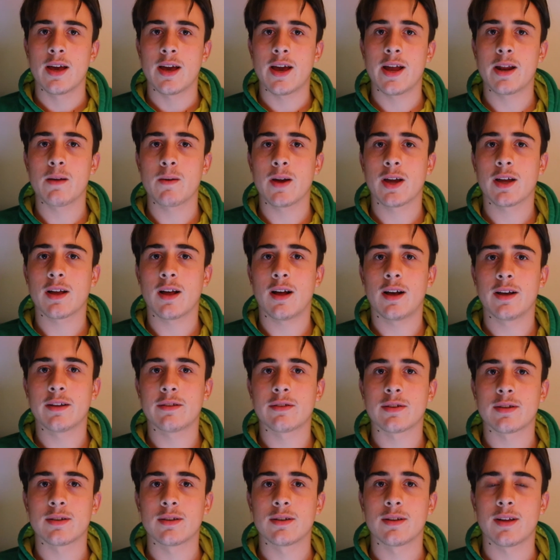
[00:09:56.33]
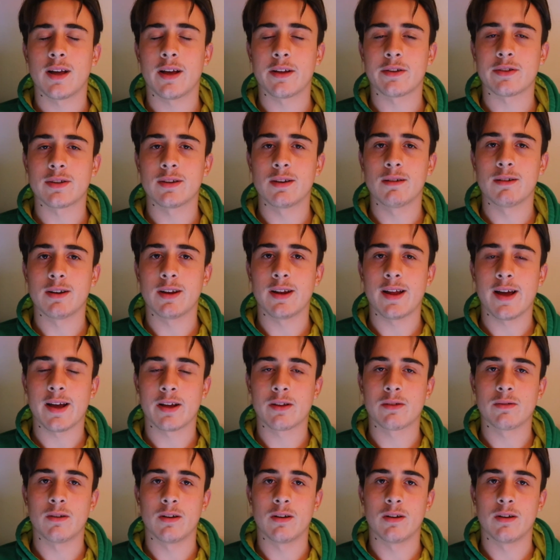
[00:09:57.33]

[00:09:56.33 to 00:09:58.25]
Anyway guys, I'll see you in the next